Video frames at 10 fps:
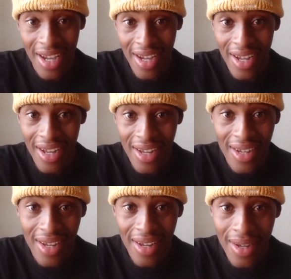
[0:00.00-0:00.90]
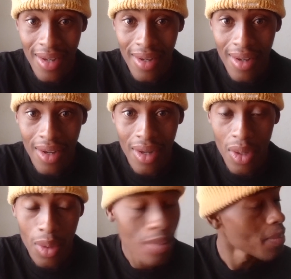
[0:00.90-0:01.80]

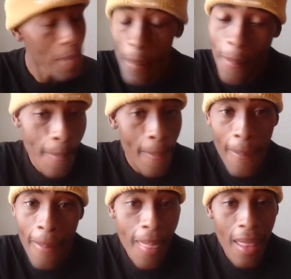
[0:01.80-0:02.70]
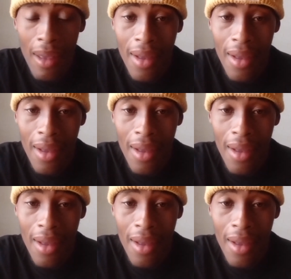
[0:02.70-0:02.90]
Nobody speaks.